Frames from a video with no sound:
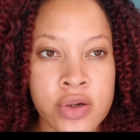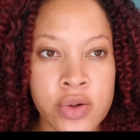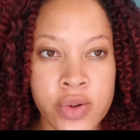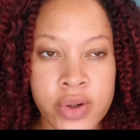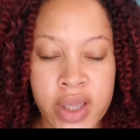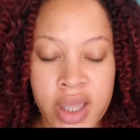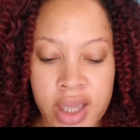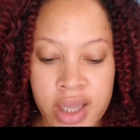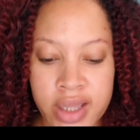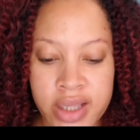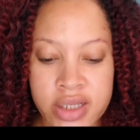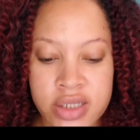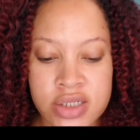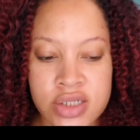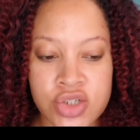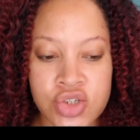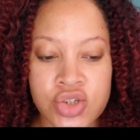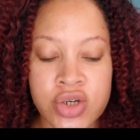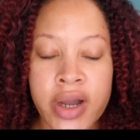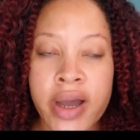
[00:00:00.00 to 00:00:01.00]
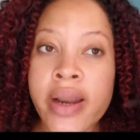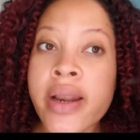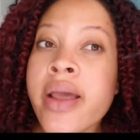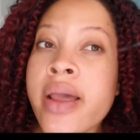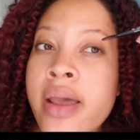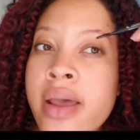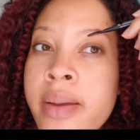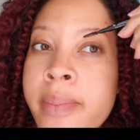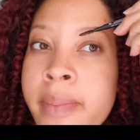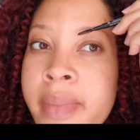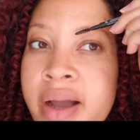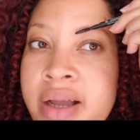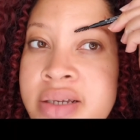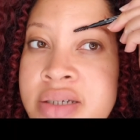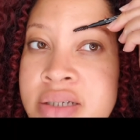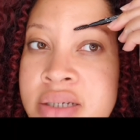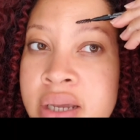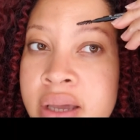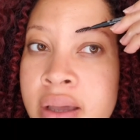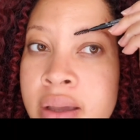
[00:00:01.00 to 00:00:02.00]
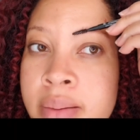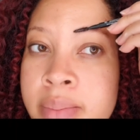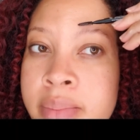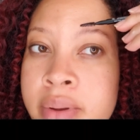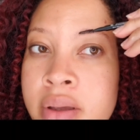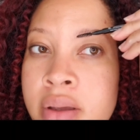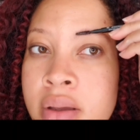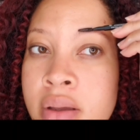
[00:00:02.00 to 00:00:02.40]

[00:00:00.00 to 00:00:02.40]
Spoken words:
go ahead and just try to get my shape